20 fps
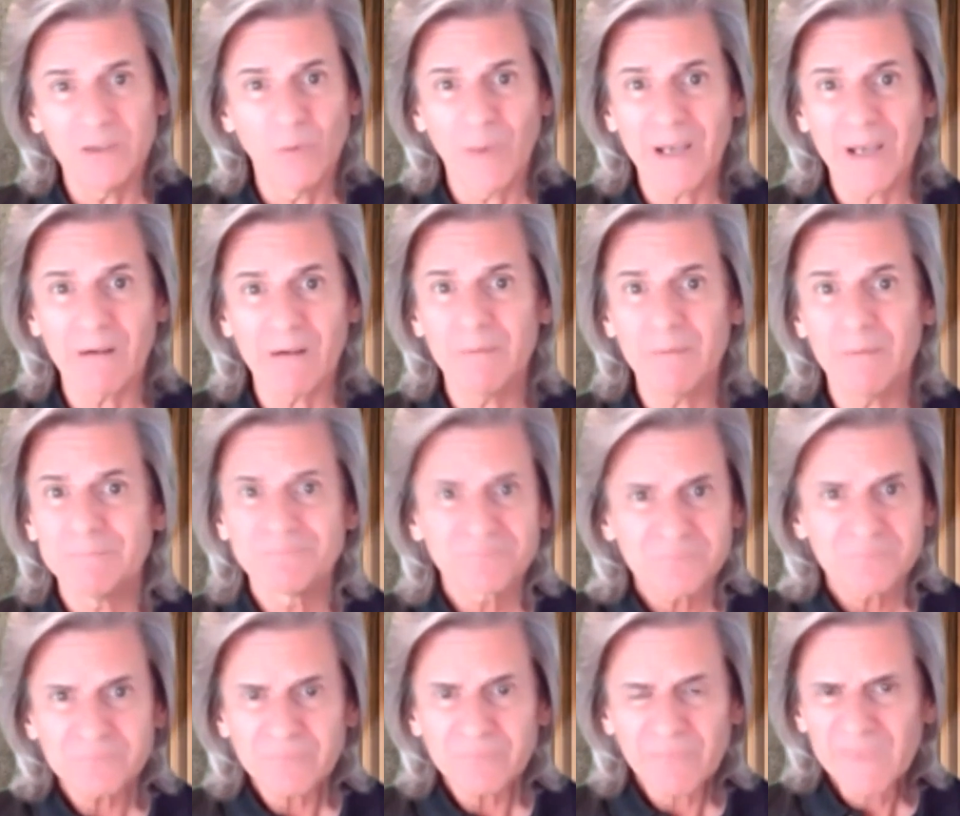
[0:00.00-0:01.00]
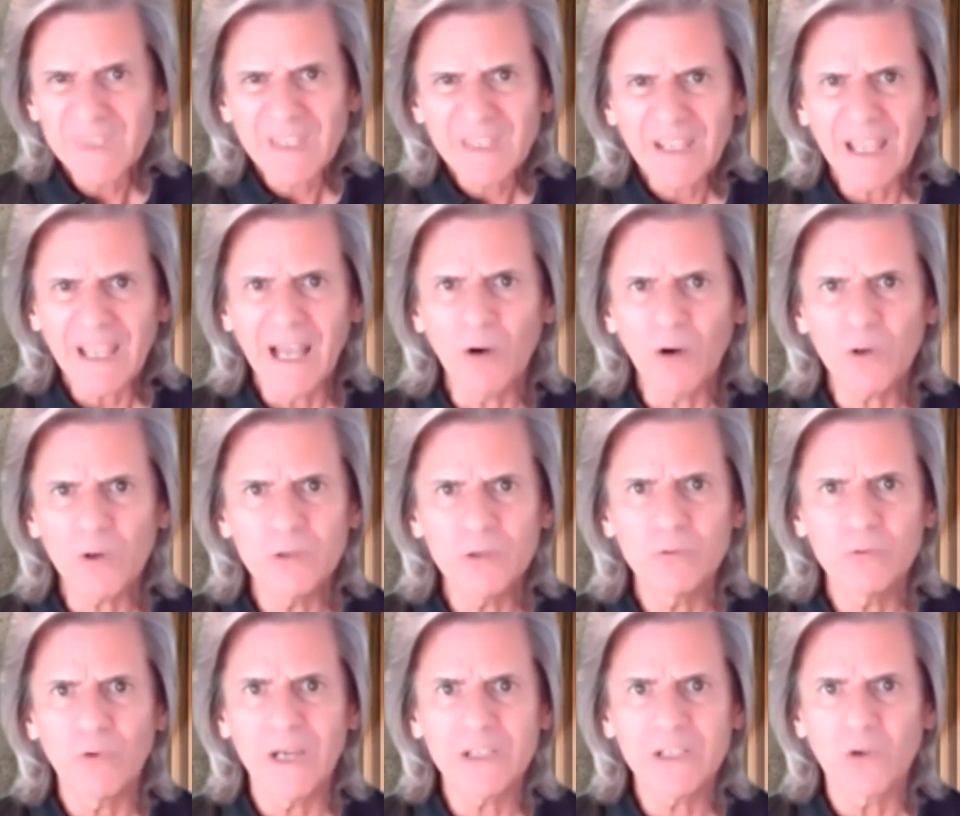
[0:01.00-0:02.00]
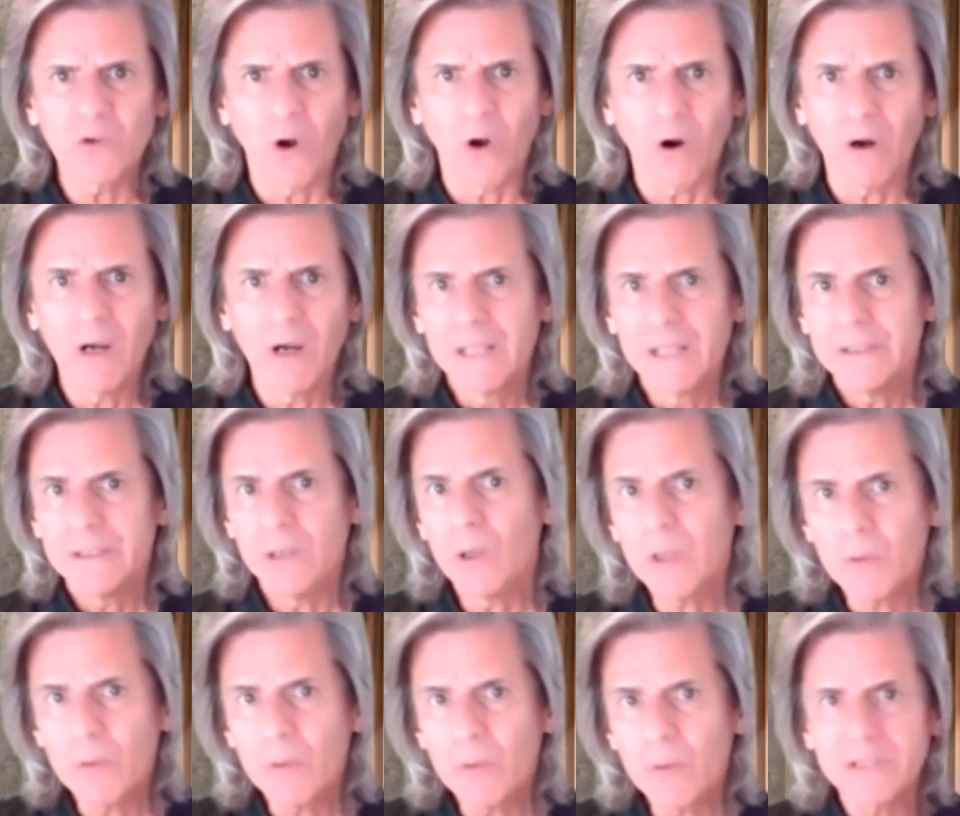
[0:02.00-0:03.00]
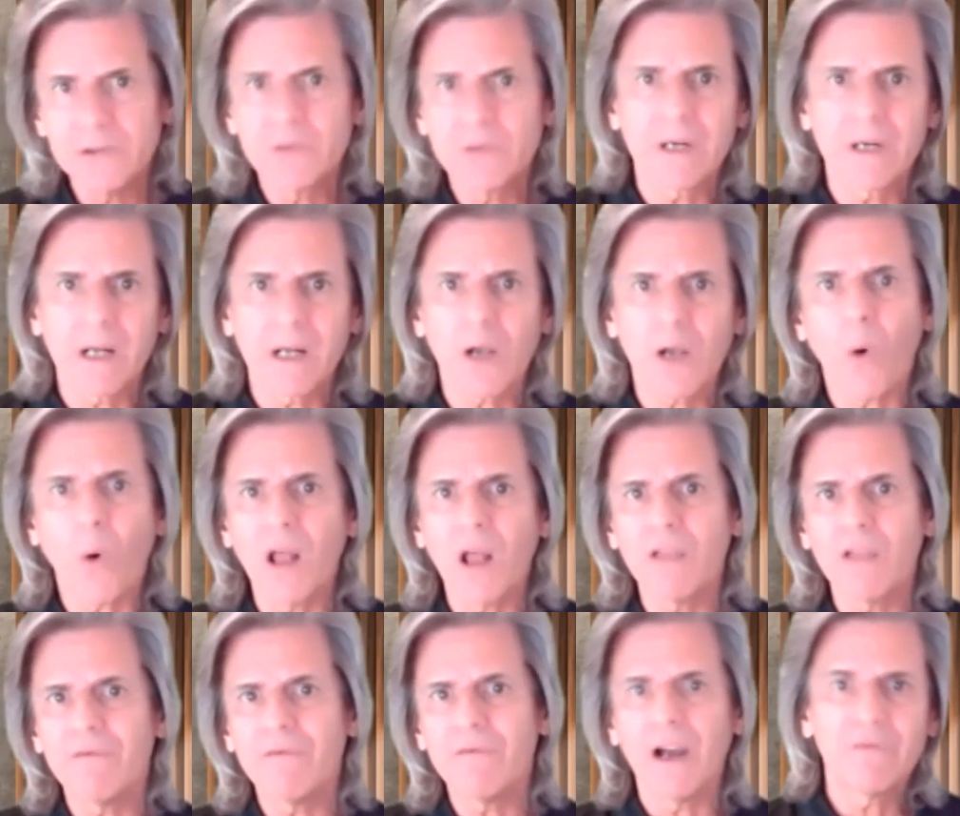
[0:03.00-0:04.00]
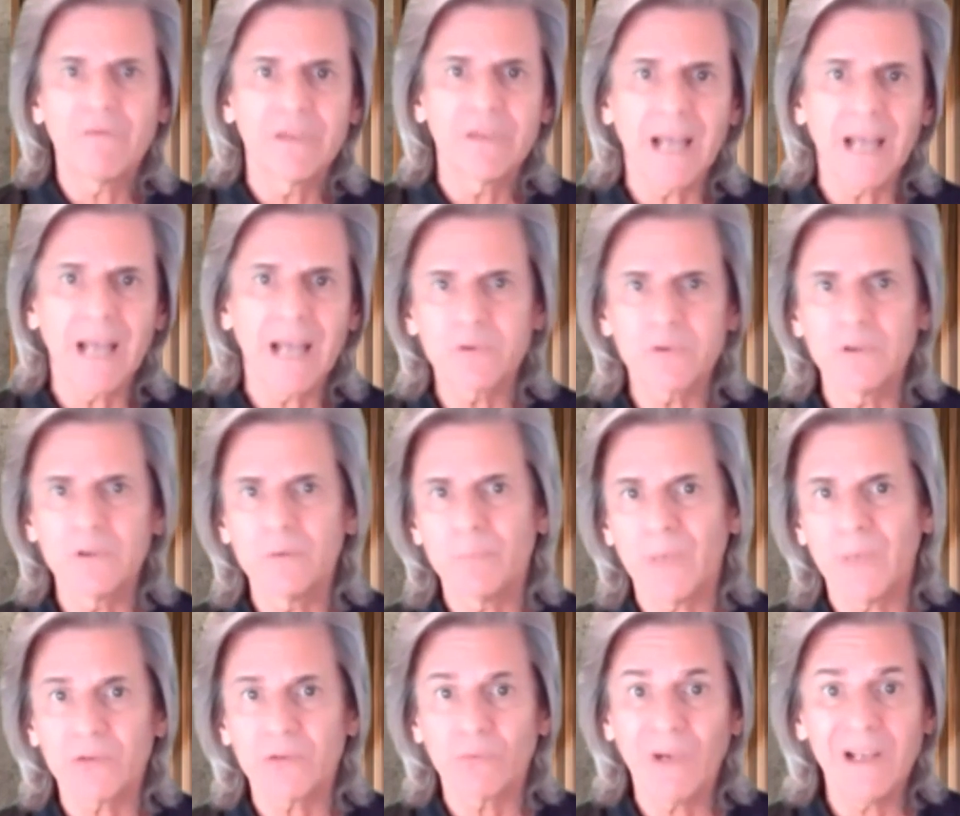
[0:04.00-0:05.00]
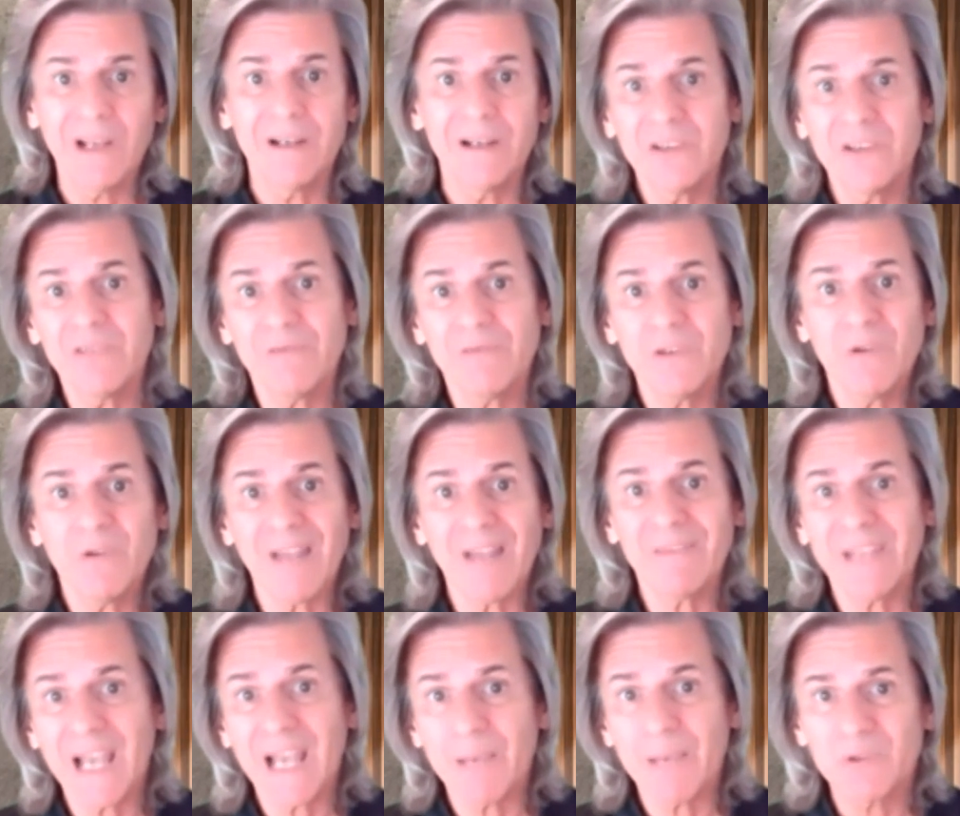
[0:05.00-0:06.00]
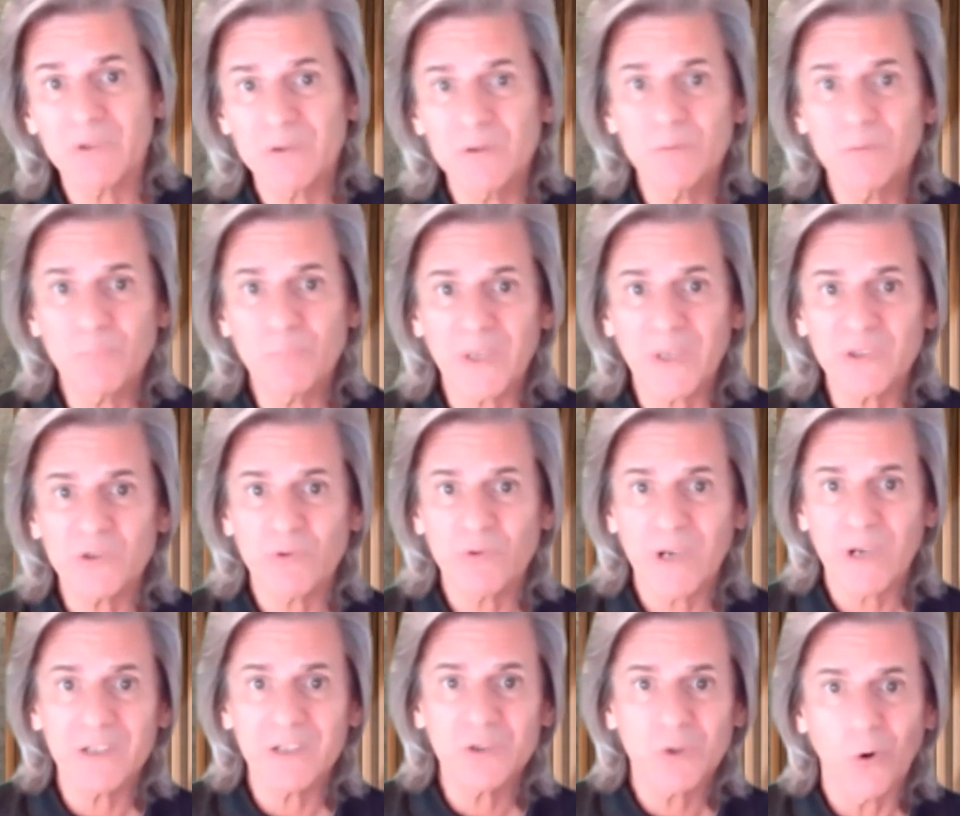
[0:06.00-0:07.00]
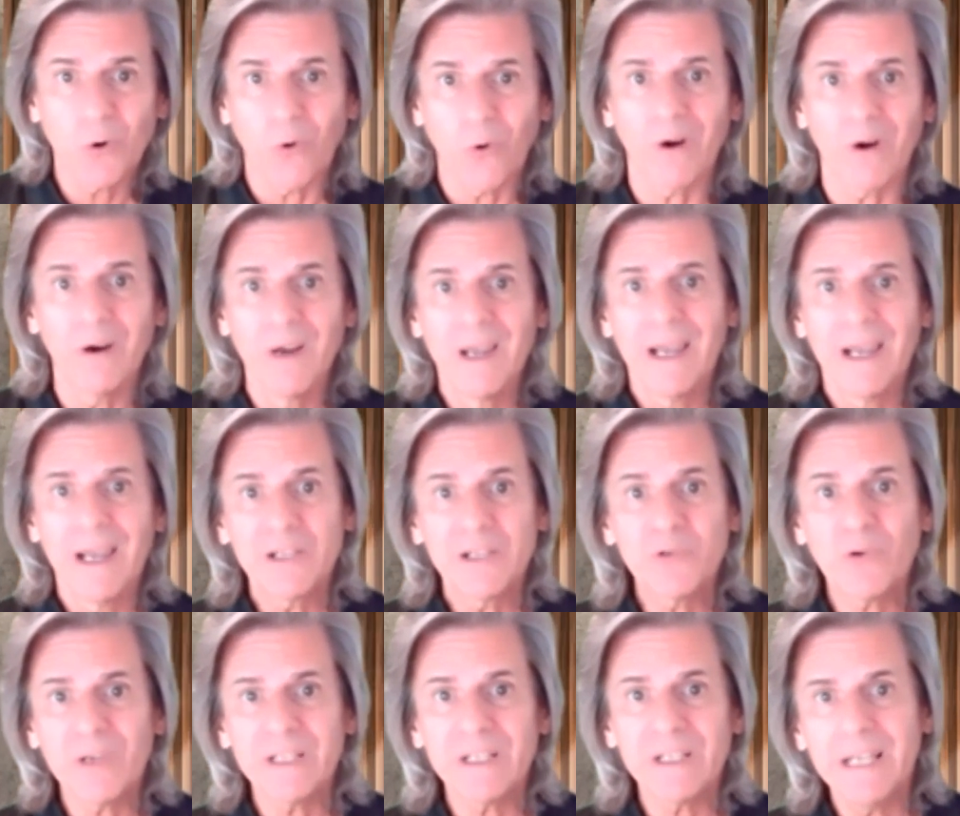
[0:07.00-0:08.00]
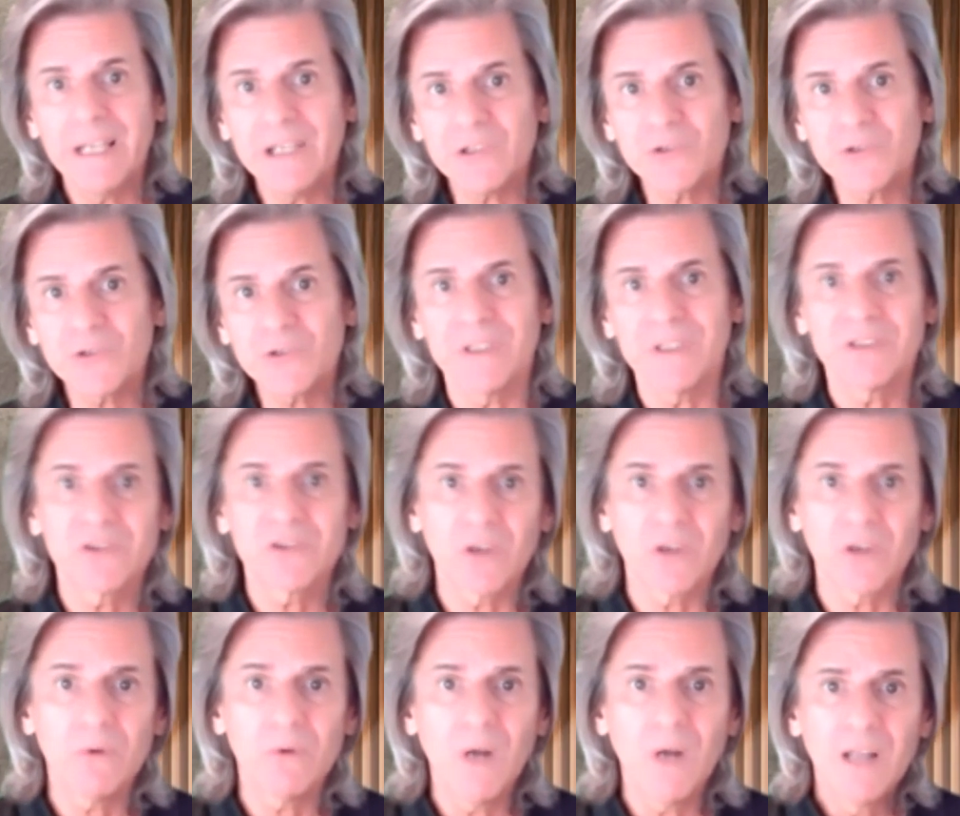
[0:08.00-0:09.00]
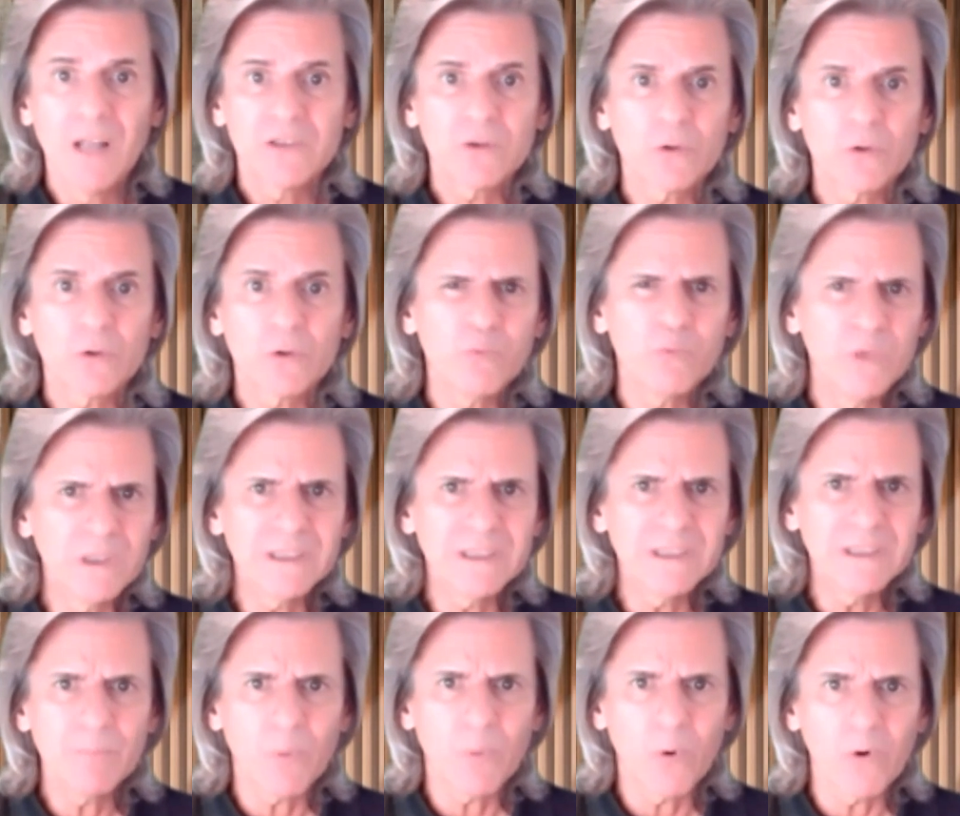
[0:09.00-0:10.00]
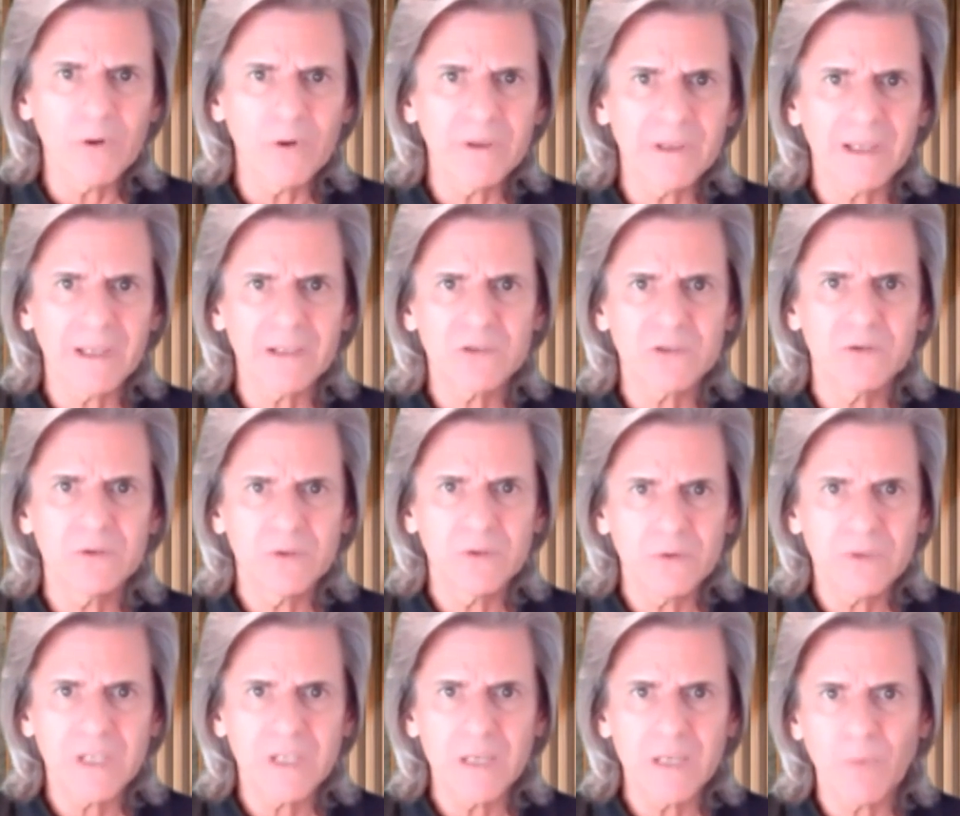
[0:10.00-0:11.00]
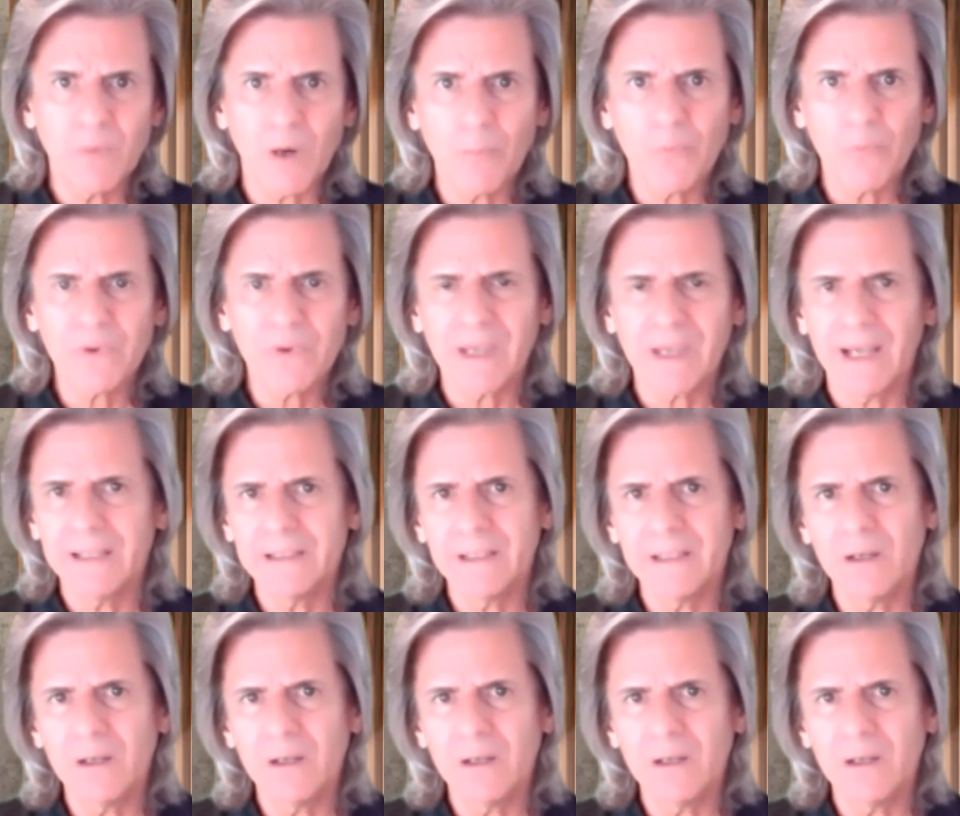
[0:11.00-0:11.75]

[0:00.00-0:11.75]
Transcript: No matter how good rates are, the only way you're going to qualify for the absolute best rate is if you have the absolute best credit score and credit history. So it's really important that you do keep up with that.